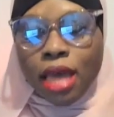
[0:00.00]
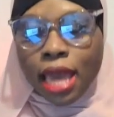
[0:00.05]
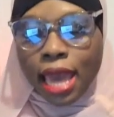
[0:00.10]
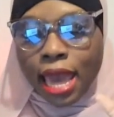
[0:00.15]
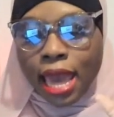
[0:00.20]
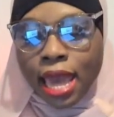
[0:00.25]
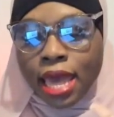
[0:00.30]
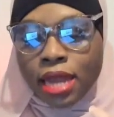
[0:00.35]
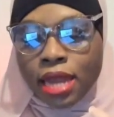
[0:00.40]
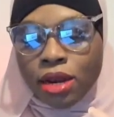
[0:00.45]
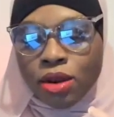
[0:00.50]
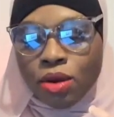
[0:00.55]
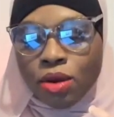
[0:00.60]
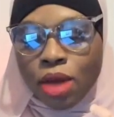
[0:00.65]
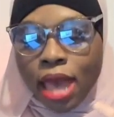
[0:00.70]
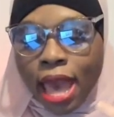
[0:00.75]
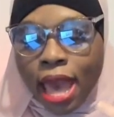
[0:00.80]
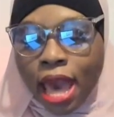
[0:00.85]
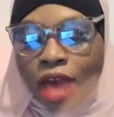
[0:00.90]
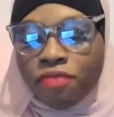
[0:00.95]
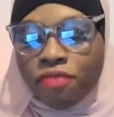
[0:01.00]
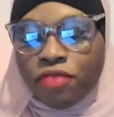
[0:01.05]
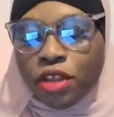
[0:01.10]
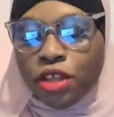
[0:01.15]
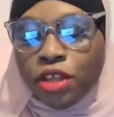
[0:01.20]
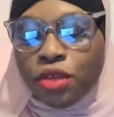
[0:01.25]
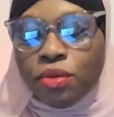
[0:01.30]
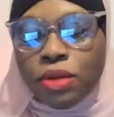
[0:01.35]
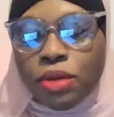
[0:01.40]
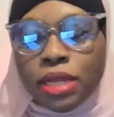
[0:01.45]
And after
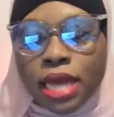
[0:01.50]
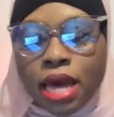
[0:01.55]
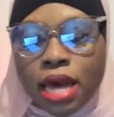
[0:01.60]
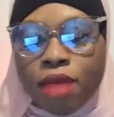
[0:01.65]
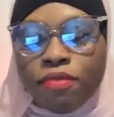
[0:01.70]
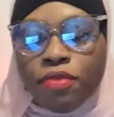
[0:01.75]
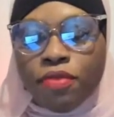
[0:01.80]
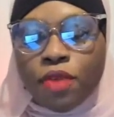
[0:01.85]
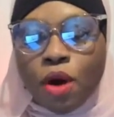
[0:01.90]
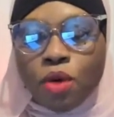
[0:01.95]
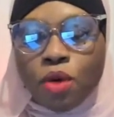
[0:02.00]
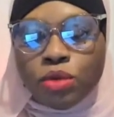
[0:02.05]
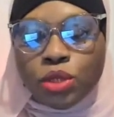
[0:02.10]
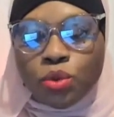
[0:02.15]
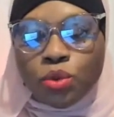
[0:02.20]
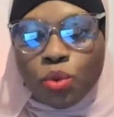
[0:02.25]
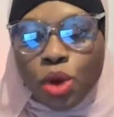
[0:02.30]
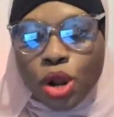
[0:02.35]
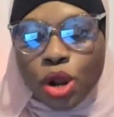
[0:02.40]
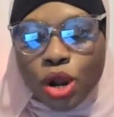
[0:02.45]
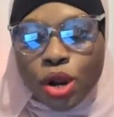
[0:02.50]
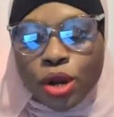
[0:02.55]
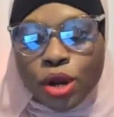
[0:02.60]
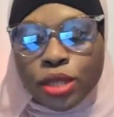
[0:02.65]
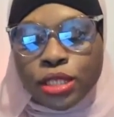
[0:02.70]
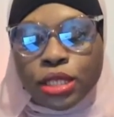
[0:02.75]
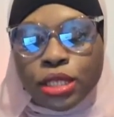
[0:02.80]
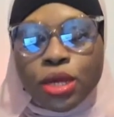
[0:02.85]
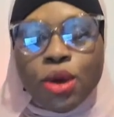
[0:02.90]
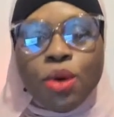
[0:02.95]
you left, those
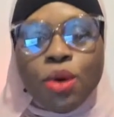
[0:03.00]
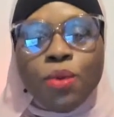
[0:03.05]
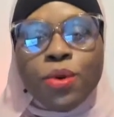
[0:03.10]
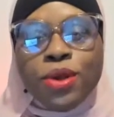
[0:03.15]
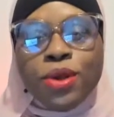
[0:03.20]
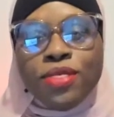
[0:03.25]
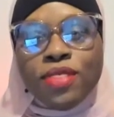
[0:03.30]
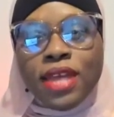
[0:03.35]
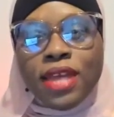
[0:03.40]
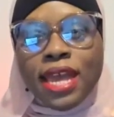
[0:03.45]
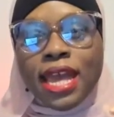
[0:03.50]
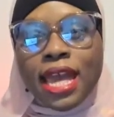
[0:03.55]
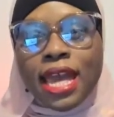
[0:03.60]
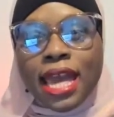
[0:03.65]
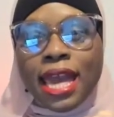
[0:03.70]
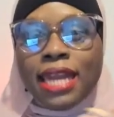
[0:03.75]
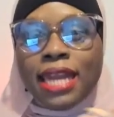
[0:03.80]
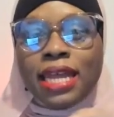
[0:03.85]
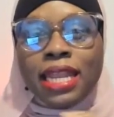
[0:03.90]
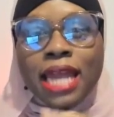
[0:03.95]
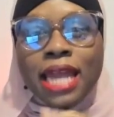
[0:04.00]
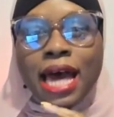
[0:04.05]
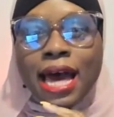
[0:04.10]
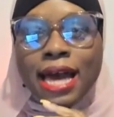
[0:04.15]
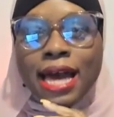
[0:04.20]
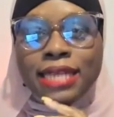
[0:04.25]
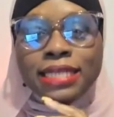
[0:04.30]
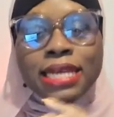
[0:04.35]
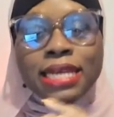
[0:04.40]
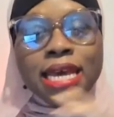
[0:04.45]
words were then
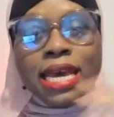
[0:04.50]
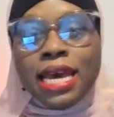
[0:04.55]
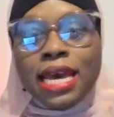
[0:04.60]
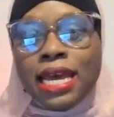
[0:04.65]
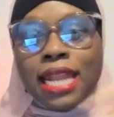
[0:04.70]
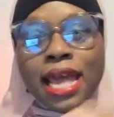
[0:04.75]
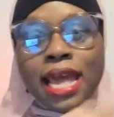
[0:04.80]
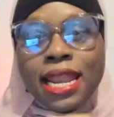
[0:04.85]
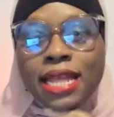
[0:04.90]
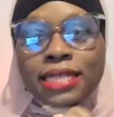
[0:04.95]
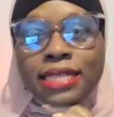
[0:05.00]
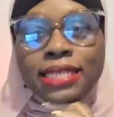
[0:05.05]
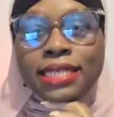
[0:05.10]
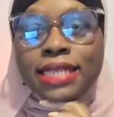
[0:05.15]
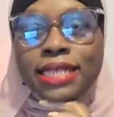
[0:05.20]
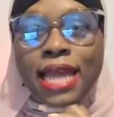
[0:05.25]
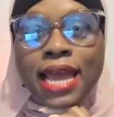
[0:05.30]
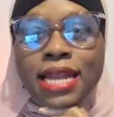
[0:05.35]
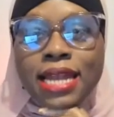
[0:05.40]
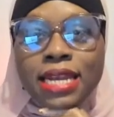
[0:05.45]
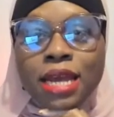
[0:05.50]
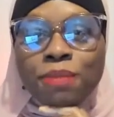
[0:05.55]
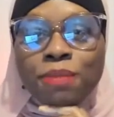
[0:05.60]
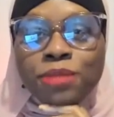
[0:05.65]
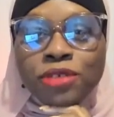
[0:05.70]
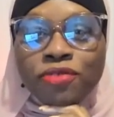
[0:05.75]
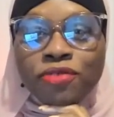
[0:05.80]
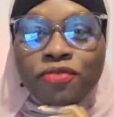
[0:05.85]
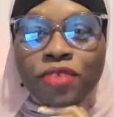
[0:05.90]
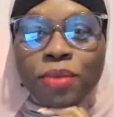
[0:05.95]
analyzed. And they didn't stand
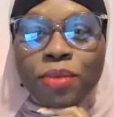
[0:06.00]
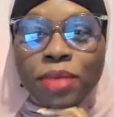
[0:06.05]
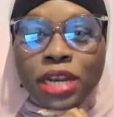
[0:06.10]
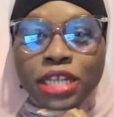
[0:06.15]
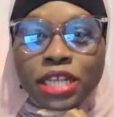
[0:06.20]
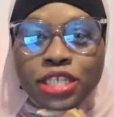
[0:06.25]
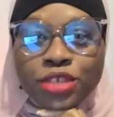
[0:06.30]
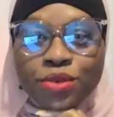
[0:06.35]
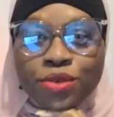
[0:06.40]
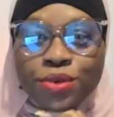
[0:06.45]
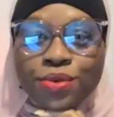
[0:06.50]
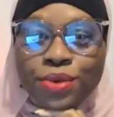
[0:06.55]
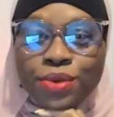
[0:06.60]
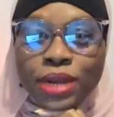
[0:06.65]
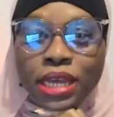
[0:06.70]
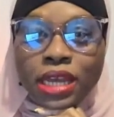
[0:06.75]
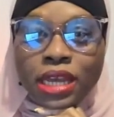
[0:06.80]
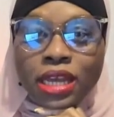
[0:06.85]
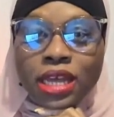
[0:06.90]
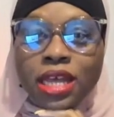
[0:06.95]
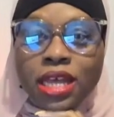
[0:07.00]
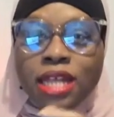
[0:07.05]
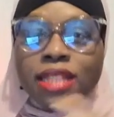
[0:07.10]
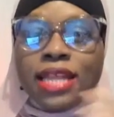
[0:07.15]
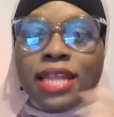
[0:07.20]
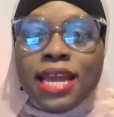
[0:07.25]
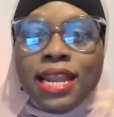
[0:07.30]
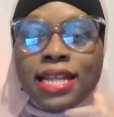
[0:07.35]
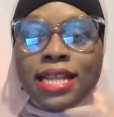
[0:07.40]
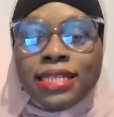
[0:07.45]
up to feminine scrutiny.
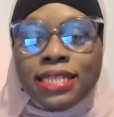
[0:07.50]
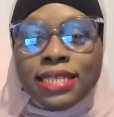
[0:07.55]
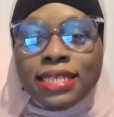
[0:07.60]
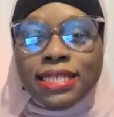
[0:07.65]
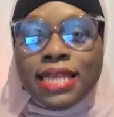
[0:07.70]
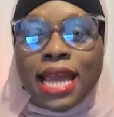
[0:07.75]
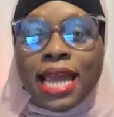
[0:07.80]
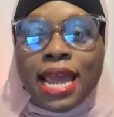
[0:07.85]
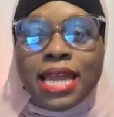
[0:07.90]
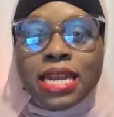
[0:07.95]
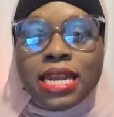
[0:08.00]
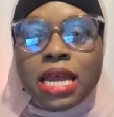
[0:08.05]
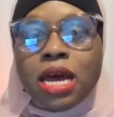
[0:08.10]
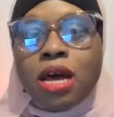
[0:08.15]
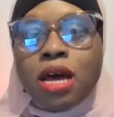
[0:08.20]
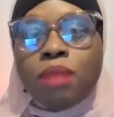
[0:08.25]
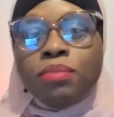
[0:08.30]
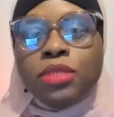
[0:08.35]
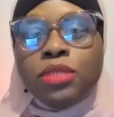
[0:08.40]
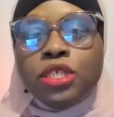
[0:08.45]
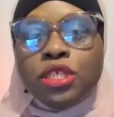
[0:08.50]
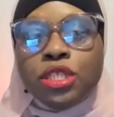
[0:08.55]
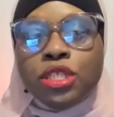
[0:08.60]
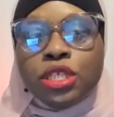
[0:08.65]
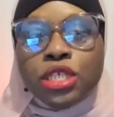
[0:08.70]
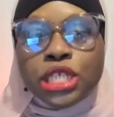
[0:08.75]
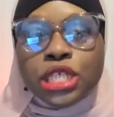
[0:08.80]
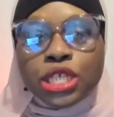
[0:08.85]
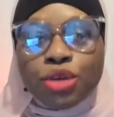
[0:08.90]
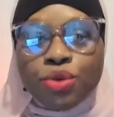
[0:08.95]
They didn't stand up to
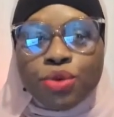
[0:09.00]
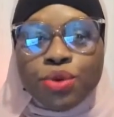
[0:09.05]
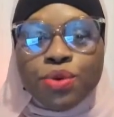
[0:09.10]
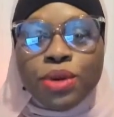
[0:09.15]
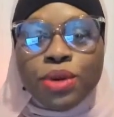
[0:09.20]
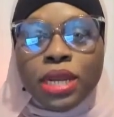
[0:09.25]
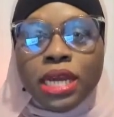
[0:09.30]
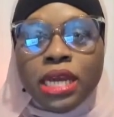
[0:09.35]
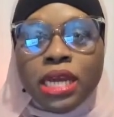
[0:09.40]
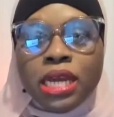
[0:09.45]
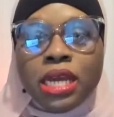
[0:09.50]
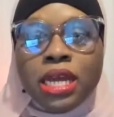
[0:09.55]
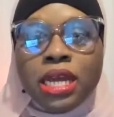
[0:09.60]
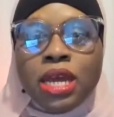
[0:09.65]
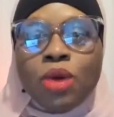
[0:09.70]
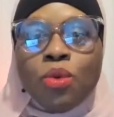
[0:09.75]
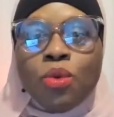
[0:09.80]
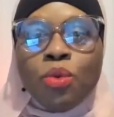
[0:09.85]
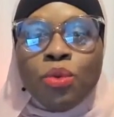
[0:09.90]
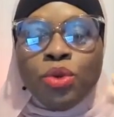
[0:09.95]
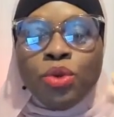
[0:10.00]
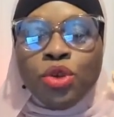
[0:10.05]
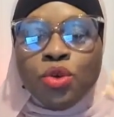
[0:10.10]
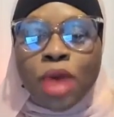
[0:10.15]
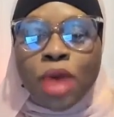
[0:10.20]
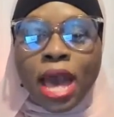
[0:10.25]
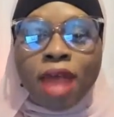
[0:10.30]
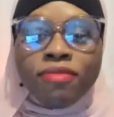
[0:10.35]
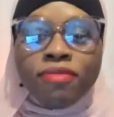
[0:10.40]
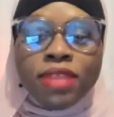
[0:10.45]
the scrutiny.
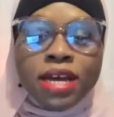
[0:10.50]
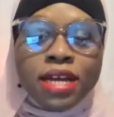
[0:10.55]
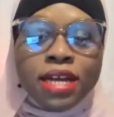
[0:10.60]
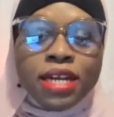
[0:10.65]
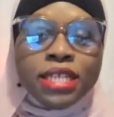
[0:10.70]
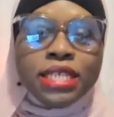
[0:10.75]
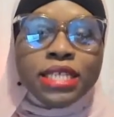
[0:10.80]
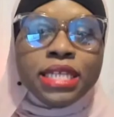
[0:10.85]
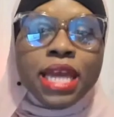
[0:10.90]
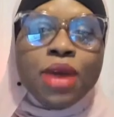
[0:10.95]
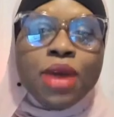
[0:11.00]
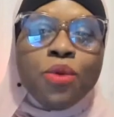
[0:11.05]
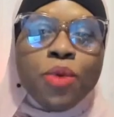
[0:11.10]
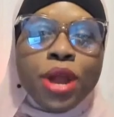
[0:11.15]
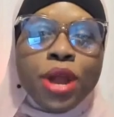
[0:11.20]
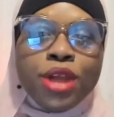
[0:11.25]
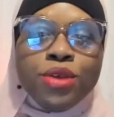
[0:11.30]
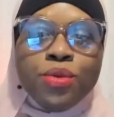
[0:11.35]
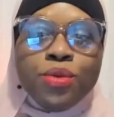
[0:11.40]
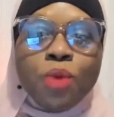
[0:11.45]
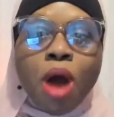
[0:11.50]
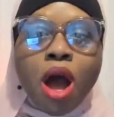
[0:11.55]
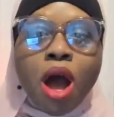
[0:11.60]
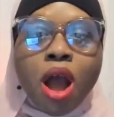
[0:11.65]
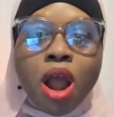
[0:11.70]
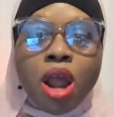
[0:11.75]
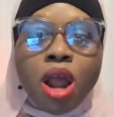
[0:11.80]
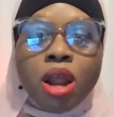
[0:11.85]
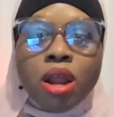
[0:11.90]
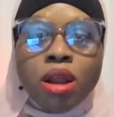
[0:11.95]
You have to understand where you
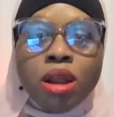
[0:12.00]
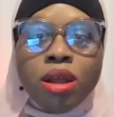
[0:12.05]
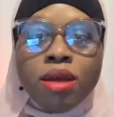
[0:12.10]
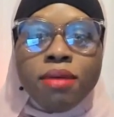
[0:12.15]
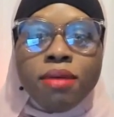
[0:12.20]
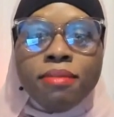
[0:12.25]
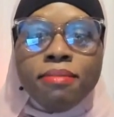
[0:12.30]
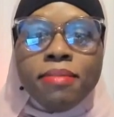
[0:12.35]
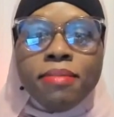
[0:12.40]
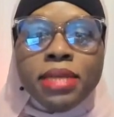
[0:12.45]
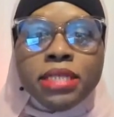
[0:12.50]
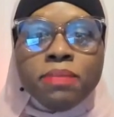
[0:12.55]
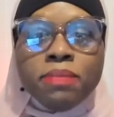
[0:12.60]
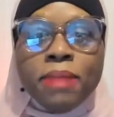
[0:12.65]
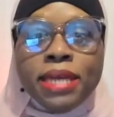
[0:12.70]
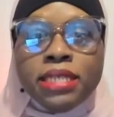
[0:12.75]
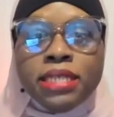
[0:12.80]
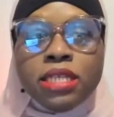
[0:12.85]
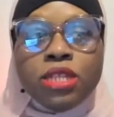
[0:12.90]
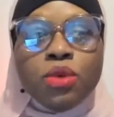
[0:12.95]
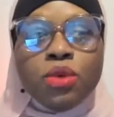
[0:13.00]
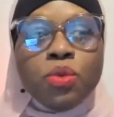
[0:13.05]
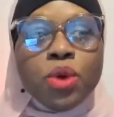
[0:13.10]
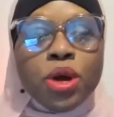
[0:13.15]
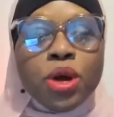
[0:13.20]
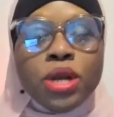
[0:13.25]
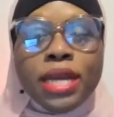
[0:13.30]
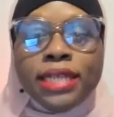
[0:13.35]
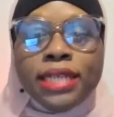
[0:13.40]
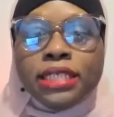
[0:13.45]
are, Miss Mason. The
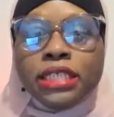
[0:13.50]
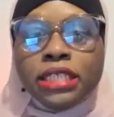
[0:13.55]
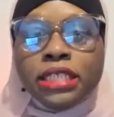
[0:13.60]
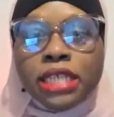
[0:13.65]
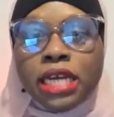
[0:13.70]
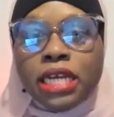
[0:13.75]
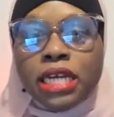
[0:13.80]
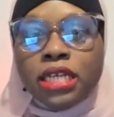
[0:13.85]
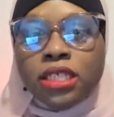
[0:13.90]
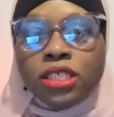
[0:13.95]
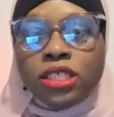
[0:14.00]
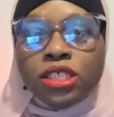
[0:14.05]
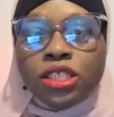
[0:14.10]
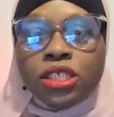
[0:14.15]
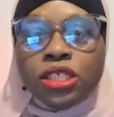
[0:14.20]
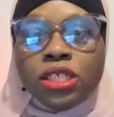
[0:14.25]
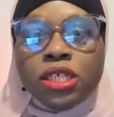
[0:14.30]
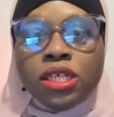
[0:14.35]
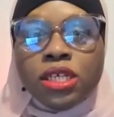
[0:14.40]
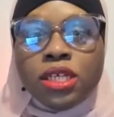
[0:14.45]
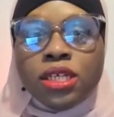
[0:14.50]
world has changed.